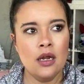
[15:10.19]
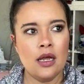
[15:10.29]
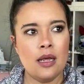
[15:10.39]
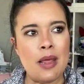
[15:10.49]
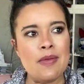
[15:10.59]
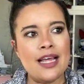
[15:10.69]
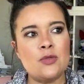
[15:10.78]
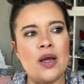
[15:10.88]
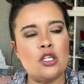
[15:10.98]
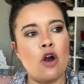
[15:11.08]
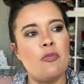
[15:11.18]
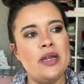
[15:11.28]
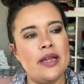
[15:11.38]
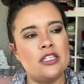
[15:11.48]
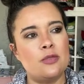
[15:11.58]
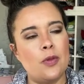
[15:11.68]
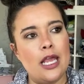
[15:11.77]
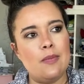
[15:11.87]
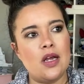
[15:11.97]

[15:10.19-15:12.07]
And maybe that's why it's hard for me to explain,